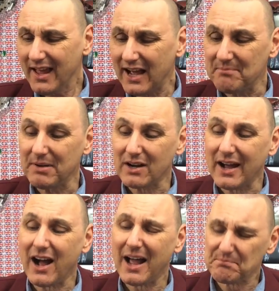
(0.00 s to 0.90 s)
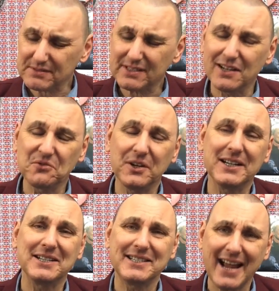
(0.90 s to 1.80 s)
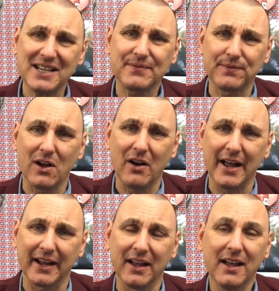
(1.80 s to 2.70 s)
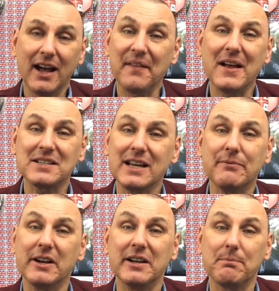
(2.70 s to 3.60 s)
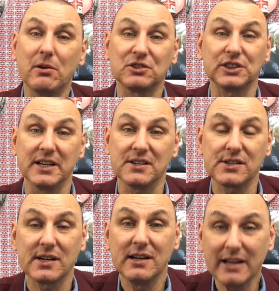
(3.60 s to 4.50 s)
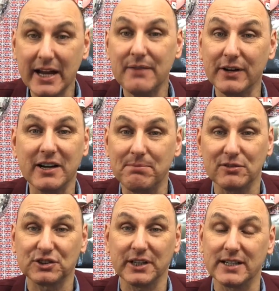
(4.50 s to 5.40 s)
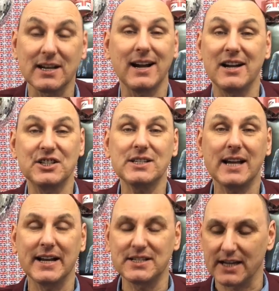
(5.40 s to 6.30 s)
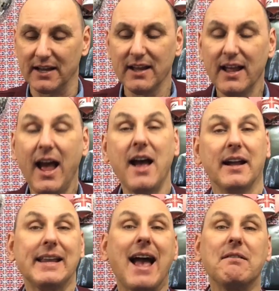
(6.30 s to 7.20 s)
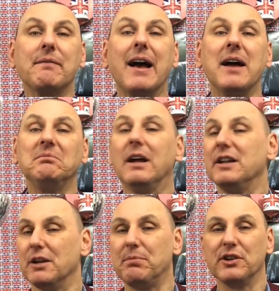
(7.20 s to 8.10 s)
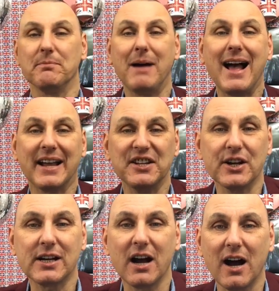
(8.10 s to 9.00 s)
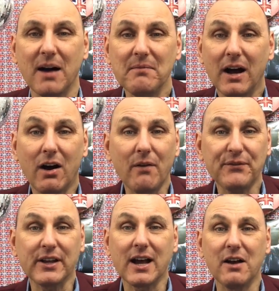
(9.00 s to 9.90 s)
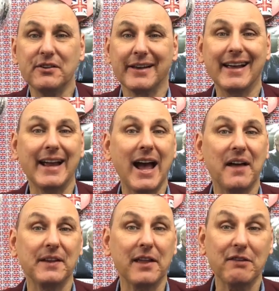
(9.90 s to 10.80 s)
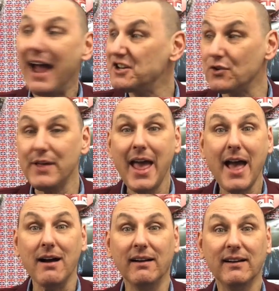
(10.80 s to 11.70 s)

Um, but I absolutely detest flying, and that's even in the posh seats. Even in the posh seats, I, I just hate it. Uh, caravan, you put your bag in your car, off you go, you get it out the other, and you're there.